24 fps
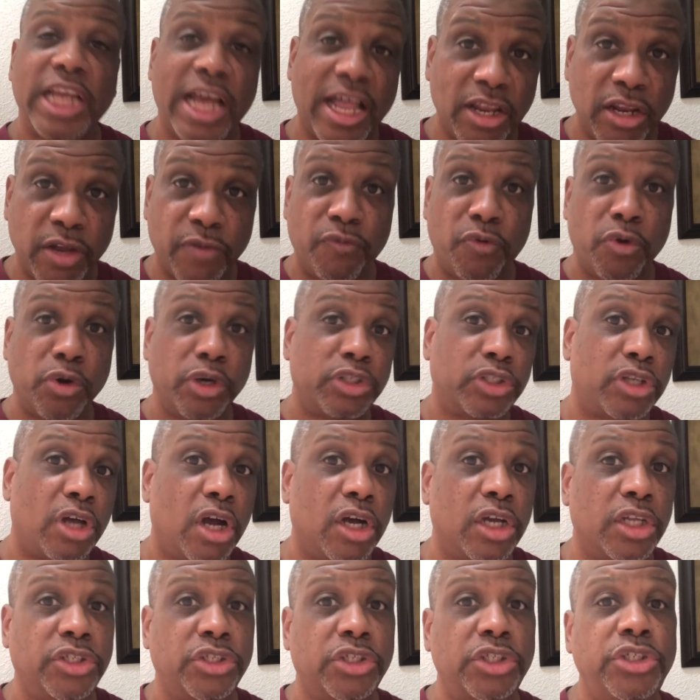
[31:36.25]
I look forward to
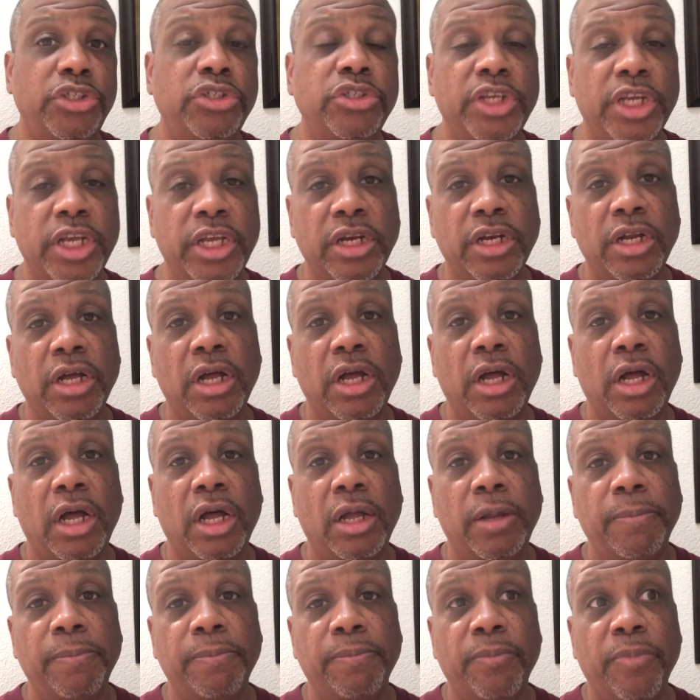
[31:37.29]
talking to you again
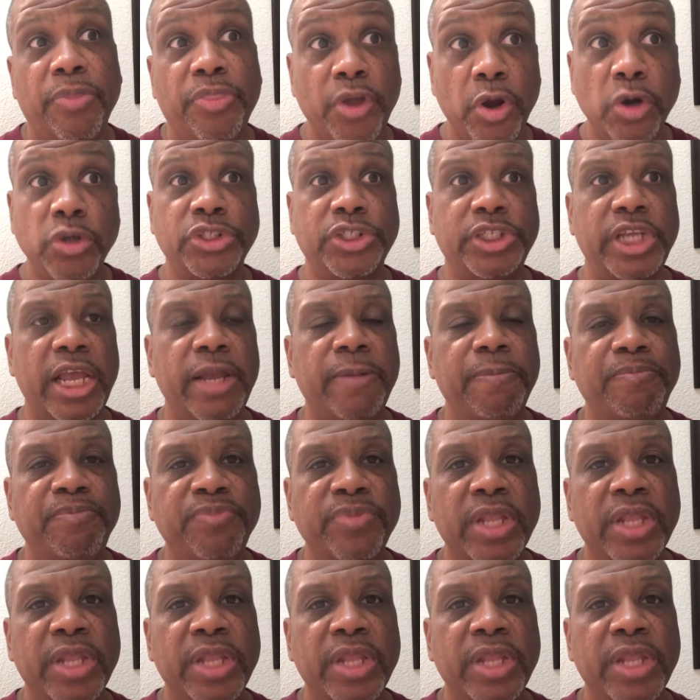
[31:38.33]
on Thursday.